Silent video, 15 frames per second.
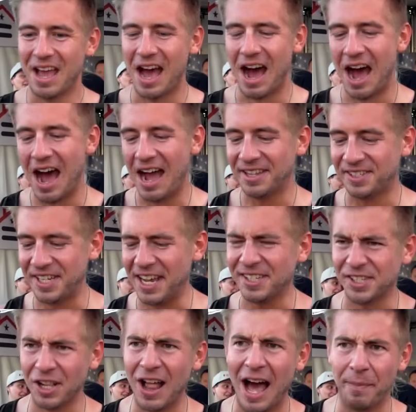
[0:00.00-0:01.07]
I'd say it's
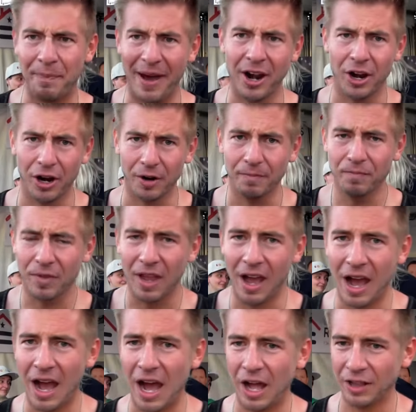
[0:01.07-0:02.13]
a lot better.
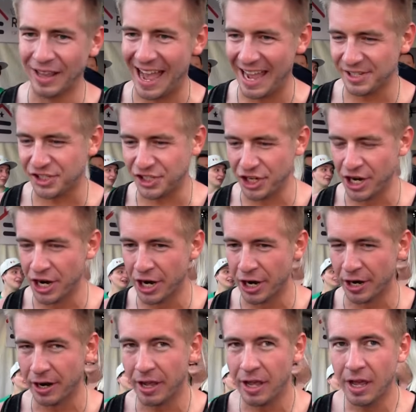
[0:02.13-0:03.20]
Last
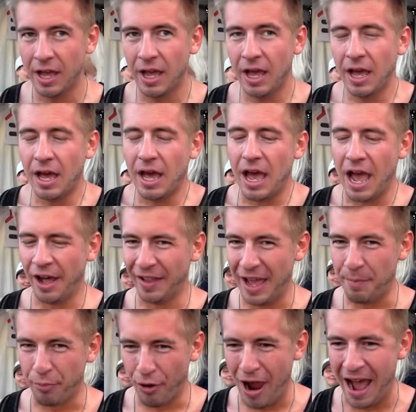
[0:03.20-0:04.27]
year, LA
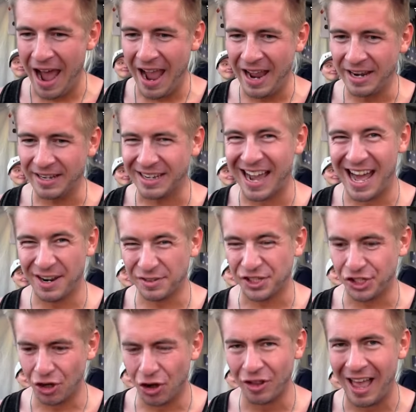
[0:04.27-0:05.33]
Pride kind of
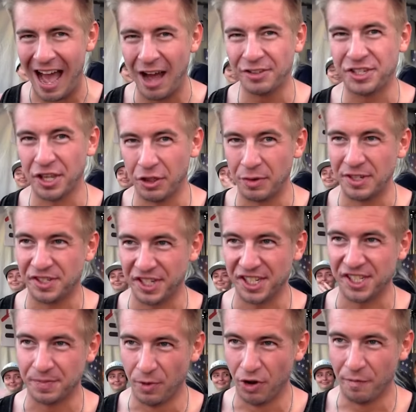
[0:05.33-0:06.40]
sold out to the
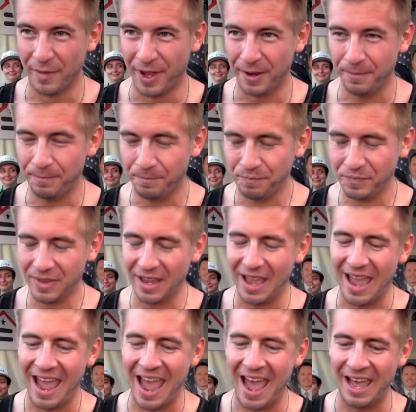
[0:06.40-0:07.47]
resist movement,
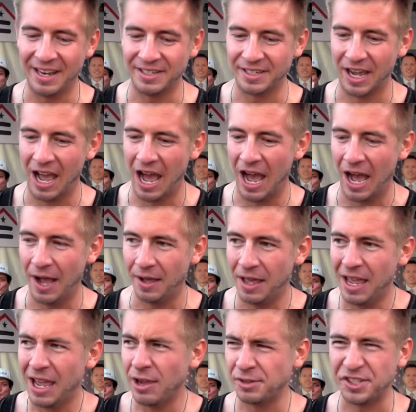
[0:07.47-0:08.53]
and
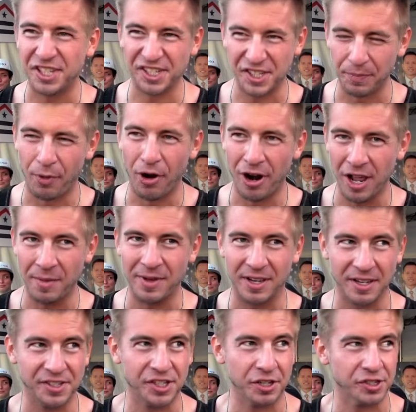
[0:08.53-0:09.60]
it was disappointing
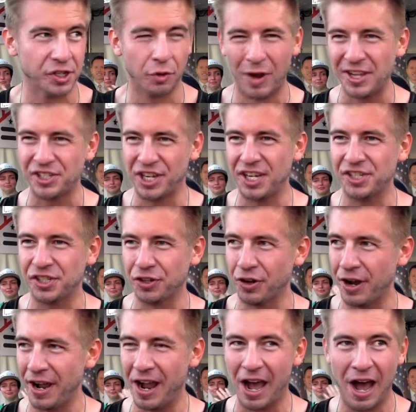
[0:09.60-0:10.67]
because there's a rich
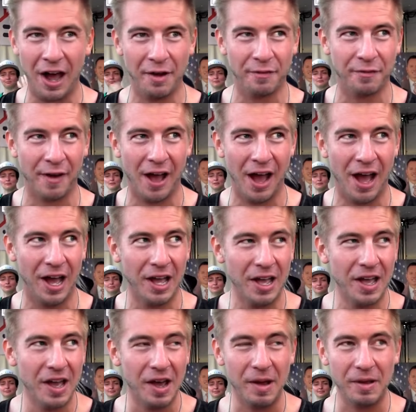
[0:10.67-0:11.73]
history
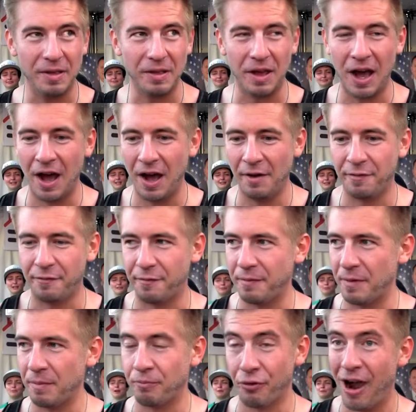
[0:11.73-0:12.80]
of
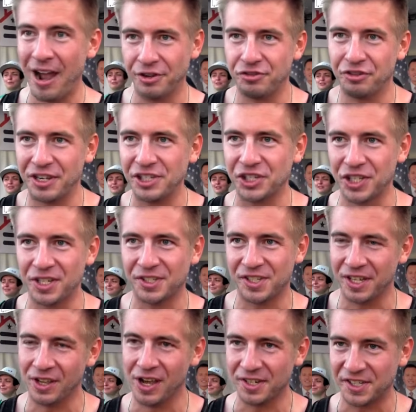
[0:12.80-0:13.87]
Pride traditions
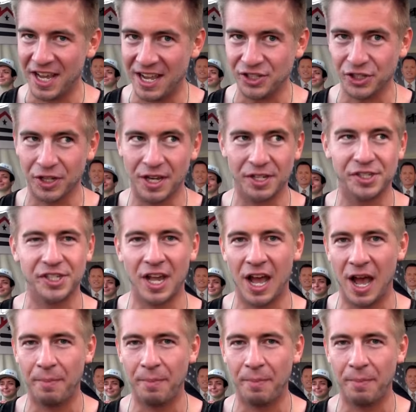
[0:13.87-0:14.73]
in Los Angeles.